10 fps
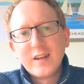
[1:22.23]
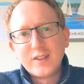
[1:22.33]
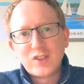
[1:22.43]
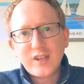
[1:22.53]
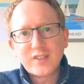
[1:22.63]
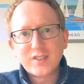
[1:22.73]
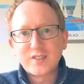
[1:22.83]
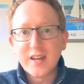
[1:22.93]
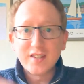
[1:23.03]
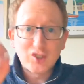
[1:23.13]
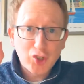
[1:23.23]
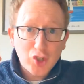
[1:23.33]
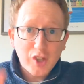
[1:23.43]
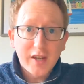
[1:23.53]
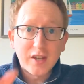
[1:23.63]
And Jesus says,
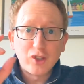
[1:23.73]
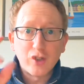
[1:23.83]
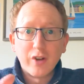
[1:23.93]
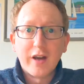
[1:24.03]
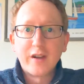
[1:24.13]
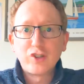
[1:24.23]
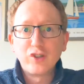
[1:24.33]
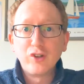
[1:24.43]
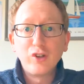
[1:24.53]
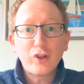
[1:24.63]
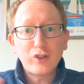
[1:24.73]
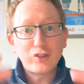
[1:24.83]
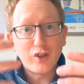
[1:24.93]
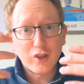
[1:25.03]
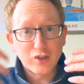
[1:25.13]
change your attitude. Look
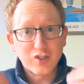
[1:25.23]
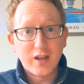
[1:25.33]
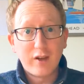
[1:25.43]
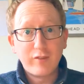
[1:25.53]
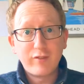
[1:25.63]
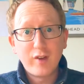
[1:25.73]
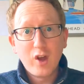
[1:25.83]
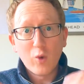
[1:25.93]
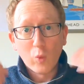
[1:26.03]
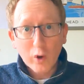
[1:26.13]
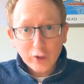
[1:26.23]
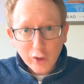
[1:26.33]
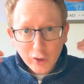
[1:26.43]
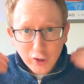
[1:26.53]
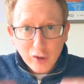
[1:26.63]
to yourself. Work
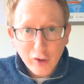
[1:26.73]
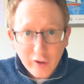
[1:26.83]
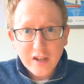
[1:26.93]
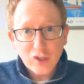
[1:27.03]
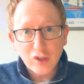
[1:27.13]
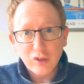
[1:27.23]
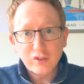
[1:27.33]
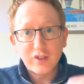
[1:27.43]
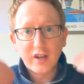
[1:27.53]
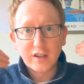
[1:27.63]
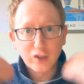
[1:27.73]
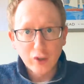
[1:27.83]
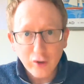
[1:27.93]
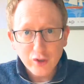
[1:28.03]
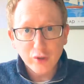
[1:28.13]
on your issues and
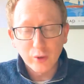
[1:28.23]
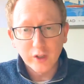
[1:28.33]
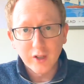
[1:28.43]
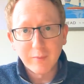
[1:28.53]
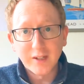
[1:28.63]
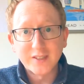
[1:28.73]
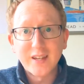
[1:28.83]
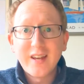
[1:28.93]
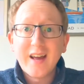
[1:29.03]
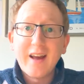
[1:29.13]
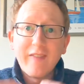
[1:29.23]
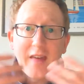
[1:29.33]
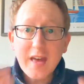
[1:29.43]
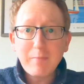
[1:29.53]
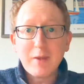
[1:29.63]
your shortcomings, and
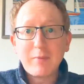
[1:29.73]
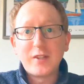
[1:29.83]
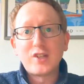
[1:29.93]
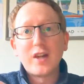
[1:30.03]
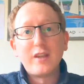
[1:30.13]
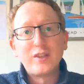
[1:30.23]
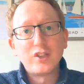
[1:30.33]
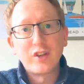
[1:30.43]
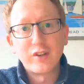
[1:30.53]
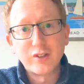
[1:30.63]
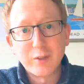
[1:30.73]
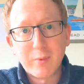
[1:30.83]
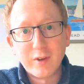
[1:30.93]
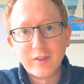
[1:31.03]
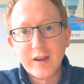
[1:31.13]
then maybe challenge others
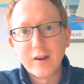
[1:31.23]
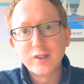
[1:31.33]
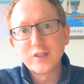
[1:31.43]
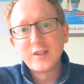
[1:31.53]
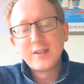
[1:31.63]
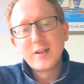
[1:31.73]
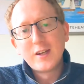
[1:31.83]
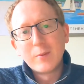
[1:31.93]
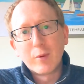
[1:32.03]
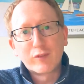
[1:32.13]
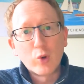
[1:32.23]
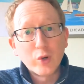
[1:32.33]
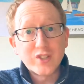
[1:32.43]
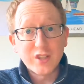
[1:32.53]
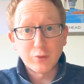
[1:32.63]
about theirs. But of
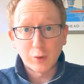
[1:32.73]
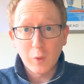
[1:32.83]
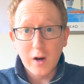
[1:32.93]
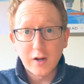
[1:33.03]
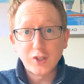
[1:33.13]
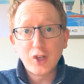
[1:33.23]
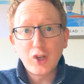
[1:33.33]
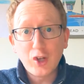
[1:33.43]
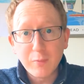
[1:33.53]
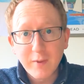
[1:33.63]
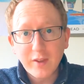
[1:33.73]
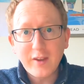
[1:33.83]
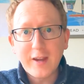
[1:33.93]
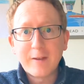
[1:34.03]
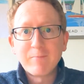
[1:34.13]
course, this requires
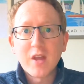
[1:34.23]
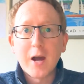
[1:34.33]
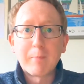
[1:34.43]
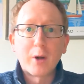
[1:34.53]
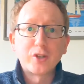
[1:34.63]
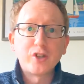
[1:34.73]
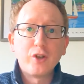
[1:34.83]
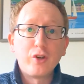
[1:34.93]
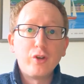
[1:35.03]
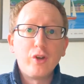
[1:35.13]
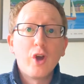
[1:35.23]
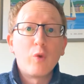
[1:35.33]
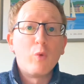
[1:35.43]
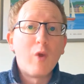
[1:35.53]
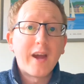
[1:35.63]
humility. A person who
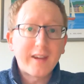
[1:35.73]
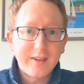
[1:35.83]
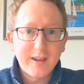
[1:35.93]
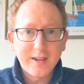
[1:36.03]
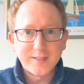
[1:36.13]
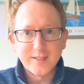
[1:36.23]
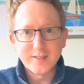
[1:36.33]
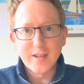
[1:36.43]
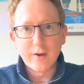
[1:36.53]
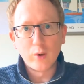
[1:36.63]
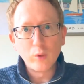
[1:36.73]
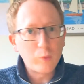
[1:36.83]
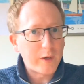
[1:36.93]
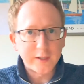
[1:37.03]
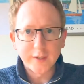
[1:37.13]
recognizes their own
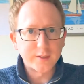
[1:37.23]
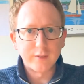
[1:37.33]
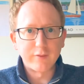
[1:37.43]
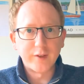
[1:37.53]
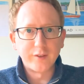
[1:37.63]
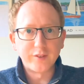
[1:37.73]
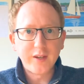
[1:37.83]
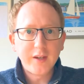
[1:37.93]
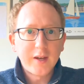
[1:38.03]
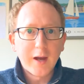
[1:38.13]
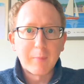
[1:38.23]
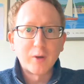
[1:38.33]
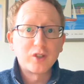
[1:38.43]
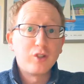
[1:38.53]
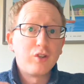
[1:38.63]
weakness and frailty, a
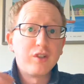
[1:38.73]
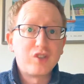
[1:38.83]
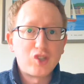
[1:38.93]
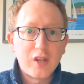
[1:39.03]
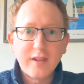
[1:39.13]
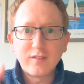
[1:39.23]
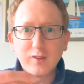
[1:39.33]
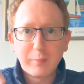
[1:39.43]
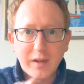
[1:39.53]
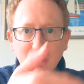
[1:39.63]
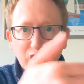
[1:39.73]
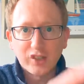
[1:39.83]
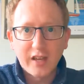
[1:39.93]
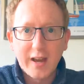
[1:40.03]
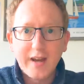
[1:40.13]
person who is gentle, patient,
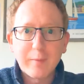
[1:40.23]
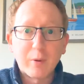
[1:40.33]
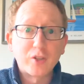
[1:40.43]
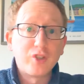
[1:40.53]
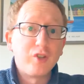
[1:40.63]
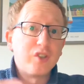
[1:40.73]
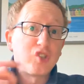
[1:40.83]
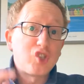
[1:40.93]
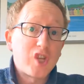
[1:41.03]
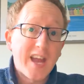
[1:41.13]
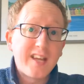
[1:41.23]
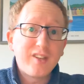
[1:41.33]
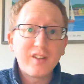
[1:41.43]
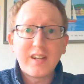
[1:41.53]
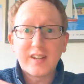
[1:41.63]
kind, a person who is
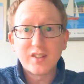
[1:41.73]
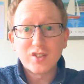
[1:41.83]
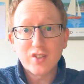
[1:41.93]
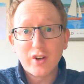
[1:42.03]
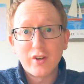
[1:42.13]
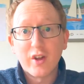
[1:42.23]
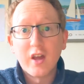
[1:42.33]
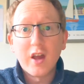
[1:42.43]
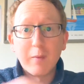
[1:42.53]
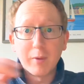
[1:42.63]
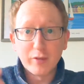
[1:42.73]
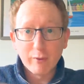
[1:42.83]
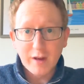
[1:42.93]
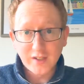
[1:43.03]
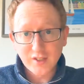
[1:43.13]
genuinely concerned about the
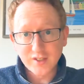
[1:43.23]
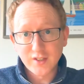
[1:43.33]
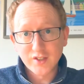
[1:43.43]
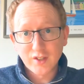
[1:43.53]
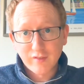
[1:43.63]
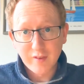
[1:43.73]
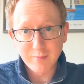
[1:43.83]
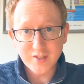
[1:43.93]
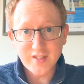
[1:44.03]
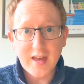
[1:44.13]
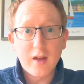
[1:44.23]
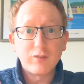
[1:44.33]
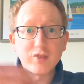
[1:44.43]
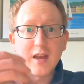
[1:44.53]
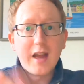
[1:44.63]
righteousness of
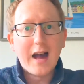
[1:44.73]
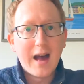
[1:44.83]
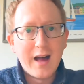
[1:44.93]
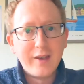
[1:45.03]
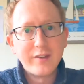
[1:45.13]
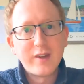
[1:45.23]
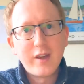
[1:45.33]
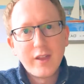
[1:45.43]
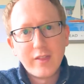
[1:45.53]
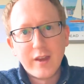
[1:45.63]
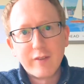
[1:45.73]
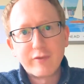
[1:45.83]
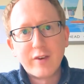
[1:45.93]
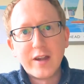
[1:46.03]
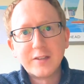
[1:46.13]
themselves and their
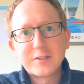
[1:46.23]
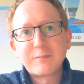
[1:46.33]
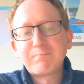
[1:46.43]
friends.